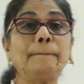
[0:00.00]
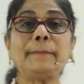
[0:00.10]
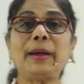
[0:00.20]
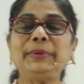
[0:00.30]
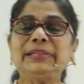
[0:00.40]

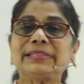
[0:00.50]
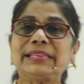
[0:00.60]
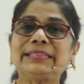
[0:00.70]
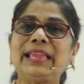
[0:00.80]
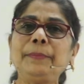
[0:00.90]
Mummy
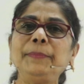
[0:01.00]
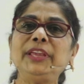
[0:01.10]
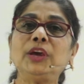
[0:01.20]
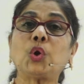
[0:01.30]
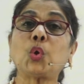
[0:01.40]
says, get
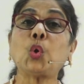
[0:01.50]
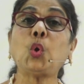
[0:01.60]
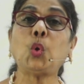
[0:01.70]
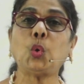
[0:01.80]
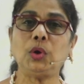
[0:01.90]
me a
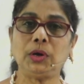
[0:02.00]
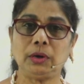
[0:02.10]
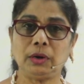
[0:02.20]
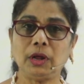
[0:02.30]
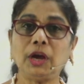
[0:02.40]

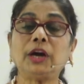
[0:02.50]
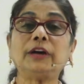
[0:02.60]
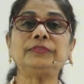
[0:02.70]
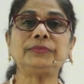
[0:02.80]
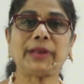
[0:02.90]
roll
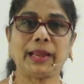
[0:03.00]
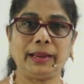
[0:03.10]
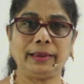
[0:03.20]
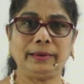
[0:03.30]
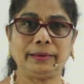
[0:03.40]
of
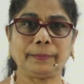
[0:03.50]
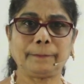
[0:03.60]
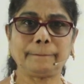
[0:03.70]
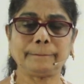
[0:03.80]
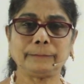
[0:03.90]
thread.
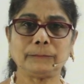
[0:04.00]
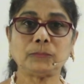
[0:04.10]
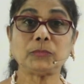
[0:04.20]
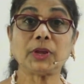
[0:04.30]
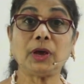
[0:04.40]

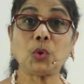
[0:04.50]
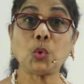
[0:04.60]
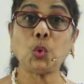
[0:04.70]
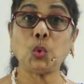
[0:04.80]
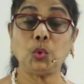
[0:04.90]
A
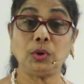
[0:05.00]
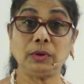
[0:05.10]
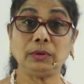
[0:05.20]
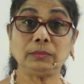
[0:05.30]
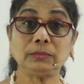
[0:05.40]
roll.
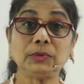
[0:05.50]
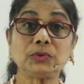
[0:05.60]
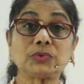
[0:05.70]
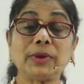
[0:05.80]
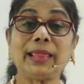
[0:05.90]

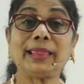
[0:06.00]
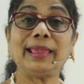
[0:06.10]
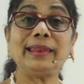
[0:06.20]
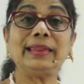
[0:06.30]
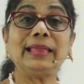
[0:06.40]
So that I
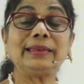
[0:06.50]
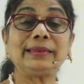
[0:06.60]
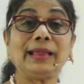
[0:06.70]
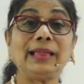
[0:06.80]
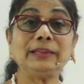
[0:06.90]
can
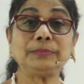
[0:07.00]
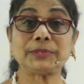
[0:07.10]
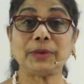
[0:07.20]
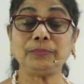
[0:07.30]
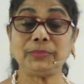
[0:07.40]
tie up
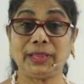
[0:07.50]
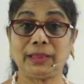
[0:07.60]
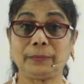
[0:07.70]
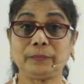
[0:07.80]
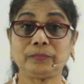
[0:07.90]

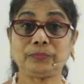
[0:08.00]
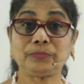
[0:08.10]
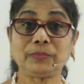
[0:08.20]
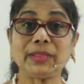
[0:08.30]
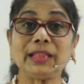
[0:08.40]
something.
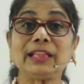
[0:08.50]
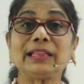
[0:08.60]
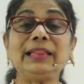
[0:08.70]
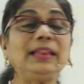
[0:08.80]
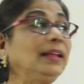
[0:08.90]

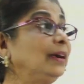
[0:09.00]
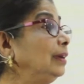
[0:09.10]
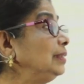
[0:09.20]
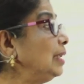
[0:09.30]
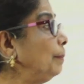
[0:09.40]
Little
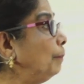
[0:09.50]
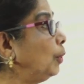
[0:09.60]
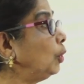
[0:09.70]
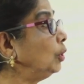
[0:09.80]
girls and